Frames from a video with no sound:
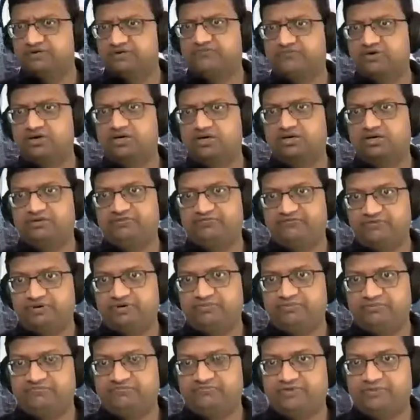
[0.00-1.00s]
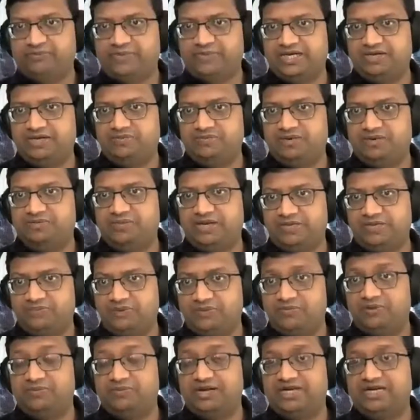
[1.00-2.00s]
clear for many
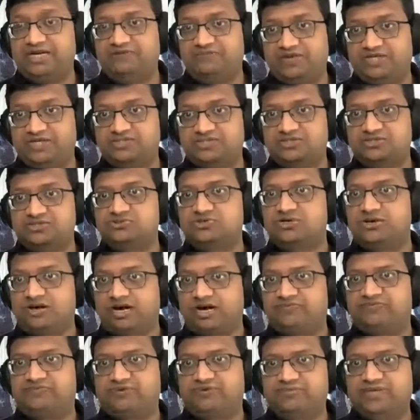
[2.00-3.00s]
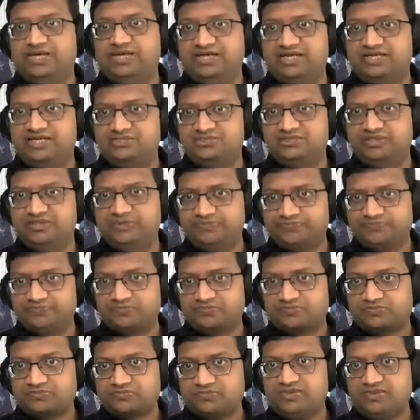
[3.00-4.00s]
people, many investors who are not from the industry,
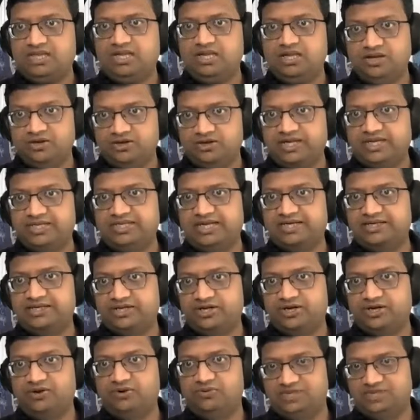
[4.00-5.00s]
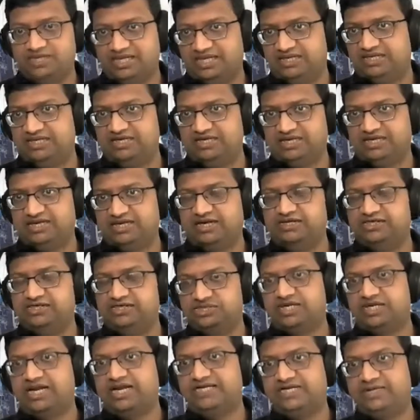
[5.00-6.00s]
okay, that, like a
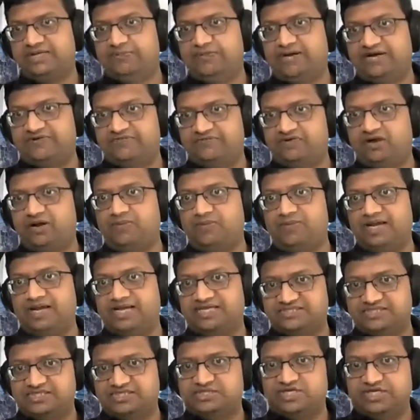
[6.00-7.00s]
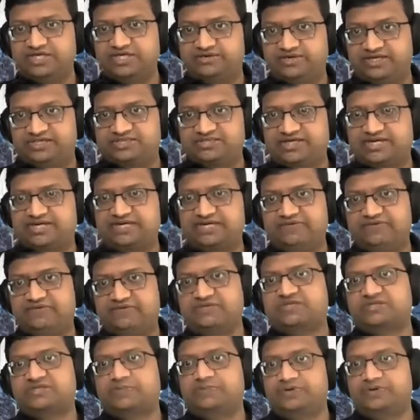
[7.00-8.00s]
digital ID platform essentially creates that
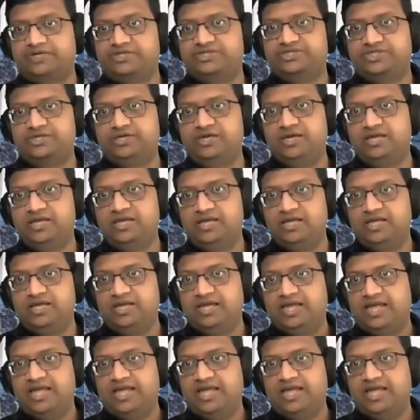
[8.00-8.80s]
level of separation.